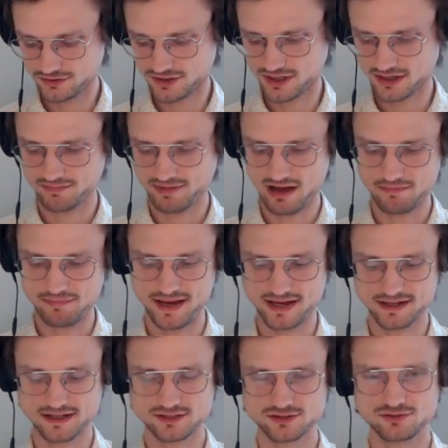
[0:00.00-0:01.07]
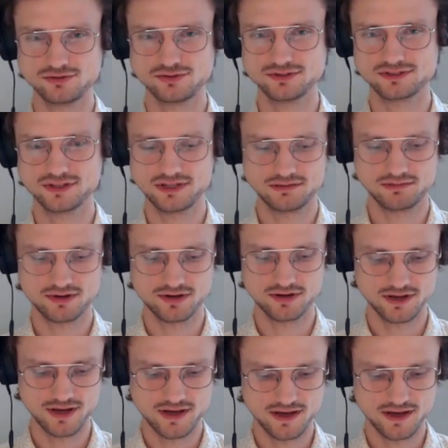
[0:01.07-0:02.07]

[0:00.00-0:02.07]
You talk about magnet schools in the book